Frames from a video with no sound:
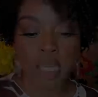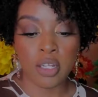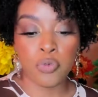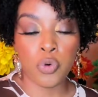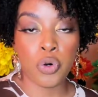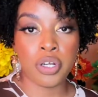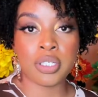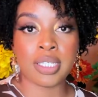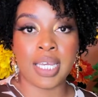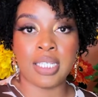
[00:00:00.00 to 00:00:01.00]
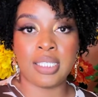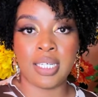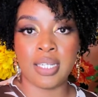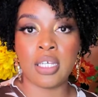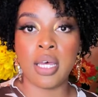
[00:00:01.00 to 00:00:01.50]
And of course, they
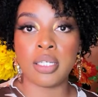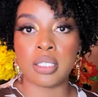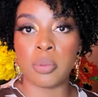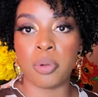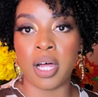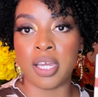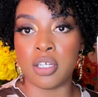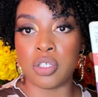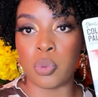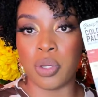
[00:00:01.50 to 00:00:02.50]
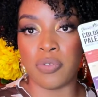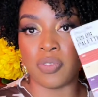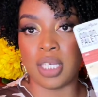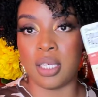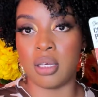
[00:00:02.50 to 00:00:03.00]
did supply us with
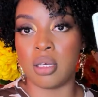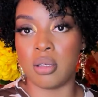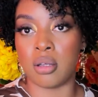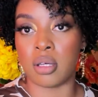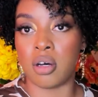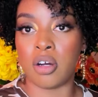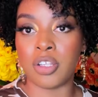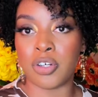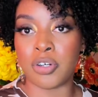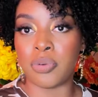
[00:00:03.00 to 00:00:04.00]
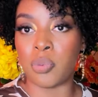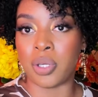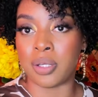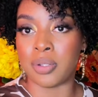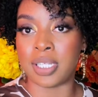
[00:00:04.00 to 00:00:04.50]
the color
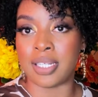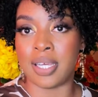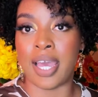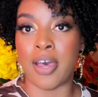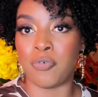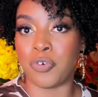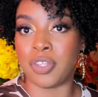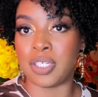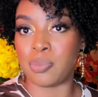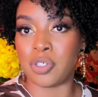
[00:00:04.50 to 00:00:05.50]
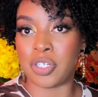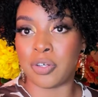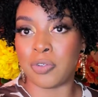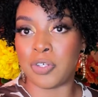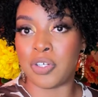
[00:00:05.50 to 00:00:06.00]
wheel that they have for this
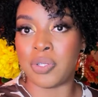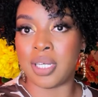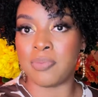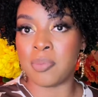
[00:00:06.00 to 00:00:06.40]
particular unit.